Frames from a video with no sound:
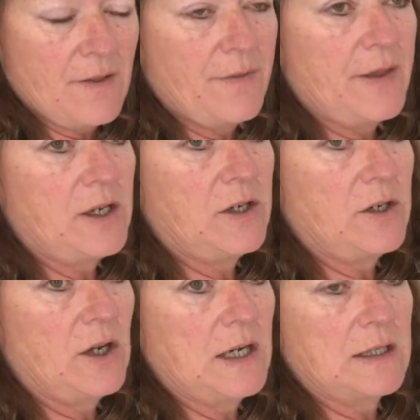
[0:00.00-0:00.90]

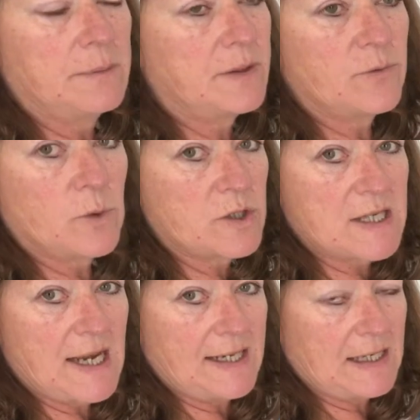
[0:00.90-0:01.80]
then a little bit of
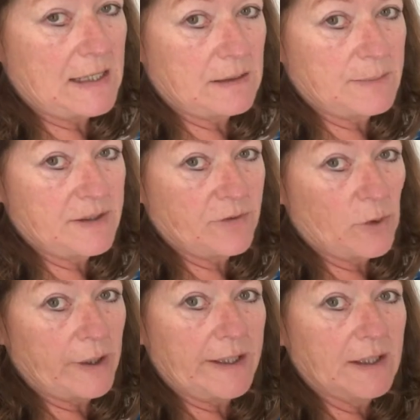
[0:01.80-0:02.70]
water and a little bit of
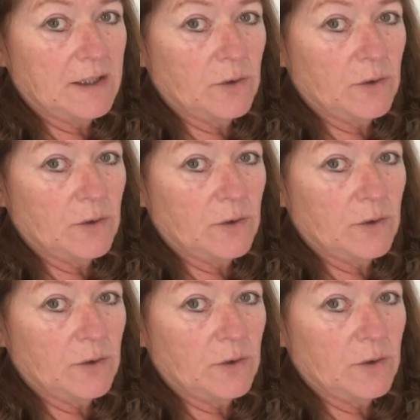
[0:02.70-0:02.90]
oil